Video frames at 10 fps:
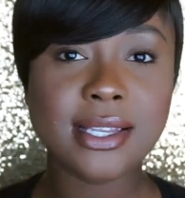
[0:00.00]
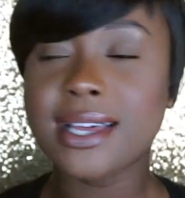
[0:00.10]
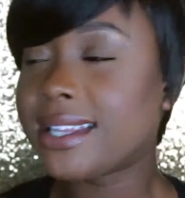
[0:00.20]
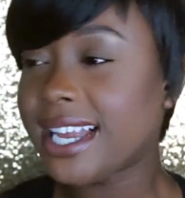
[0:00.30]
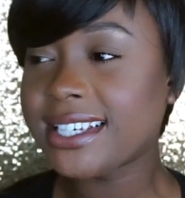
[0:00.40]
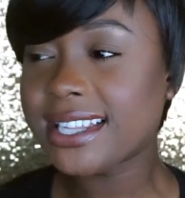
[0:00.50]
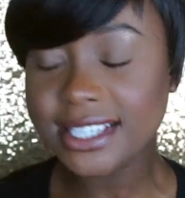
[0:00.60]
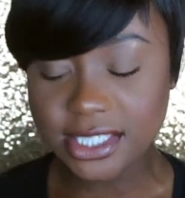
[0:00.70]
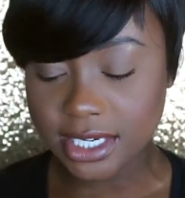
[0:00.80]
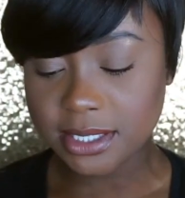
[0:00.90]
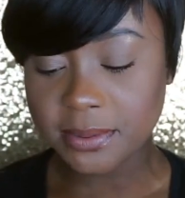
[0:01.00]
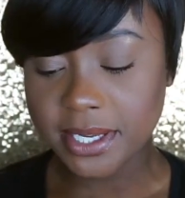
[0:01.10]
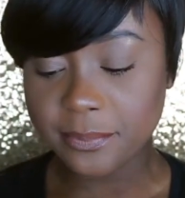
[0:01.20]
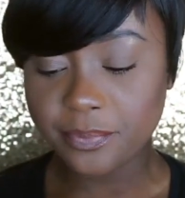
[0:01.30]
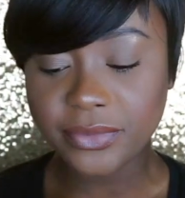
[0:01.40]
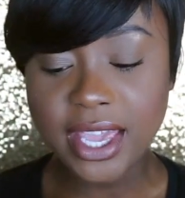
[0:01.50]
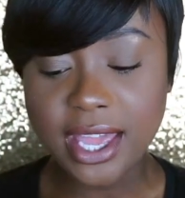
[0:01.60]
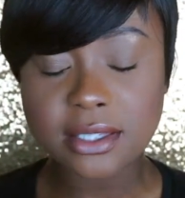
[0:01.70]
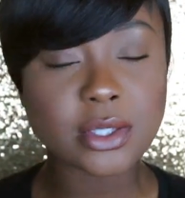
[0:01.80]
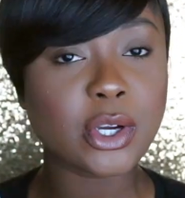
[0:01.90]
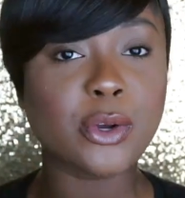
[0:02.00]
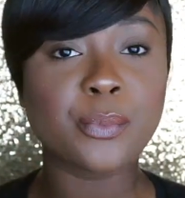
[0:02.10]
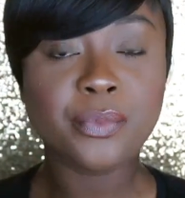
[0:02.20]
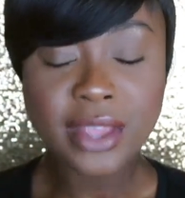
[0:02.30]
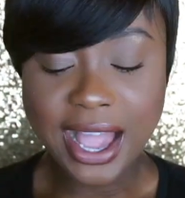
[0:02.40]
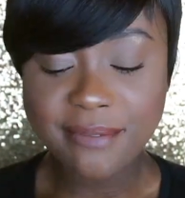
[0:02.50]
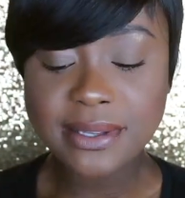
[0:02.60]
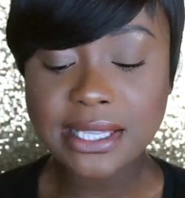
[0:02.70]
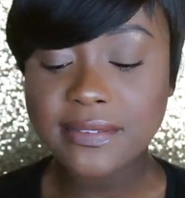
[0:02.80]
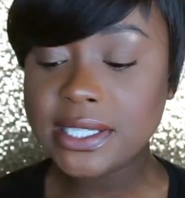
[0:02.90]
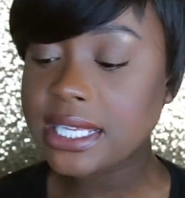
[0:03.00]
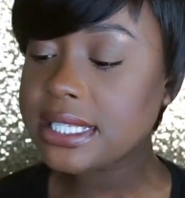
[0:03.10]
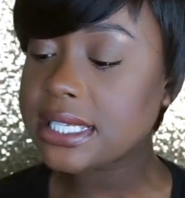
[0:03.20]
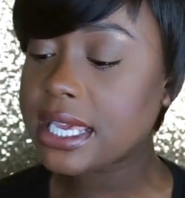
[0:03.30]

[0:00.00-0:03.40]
look like nothing changed, but yeah, so I've been loving this.